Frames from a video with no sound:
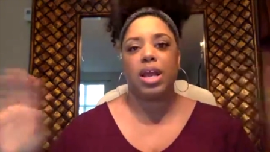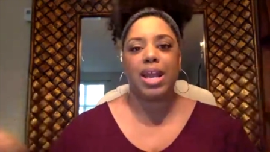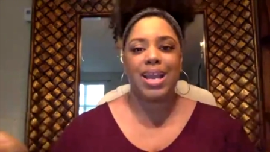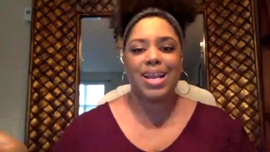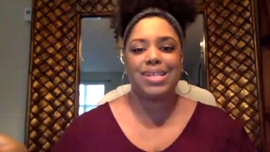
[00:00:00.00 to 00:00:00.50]

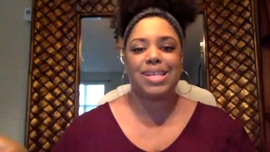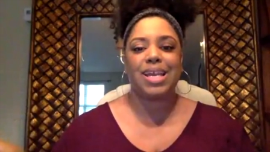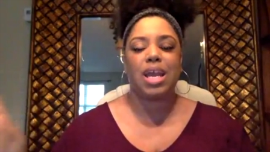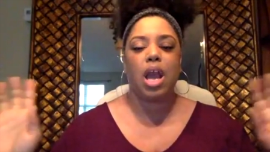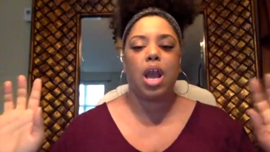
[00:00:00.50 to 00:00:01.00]

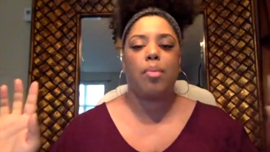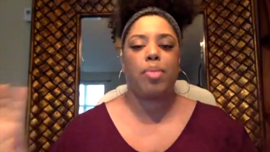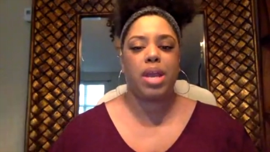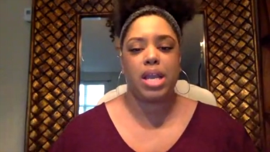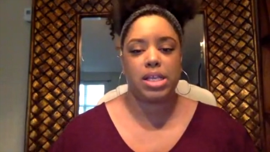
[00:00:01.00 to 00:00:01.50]
Easy
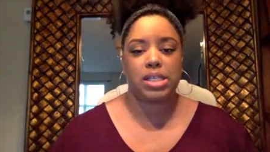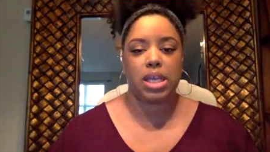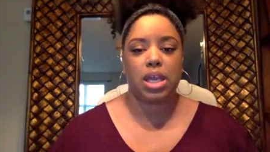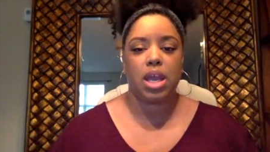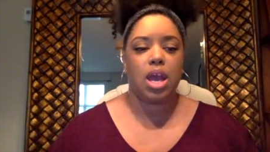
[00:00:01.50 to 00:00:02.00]
peasy.